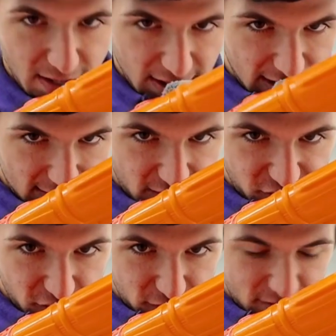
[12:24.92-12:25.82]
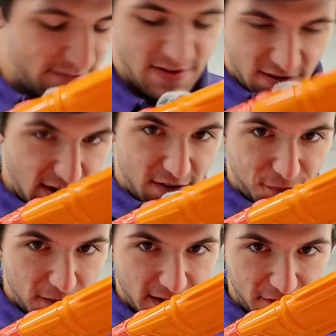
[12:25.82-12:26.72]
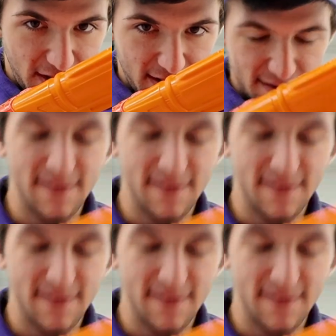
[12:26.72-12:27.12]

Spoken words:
You get the joke? It's funny, right?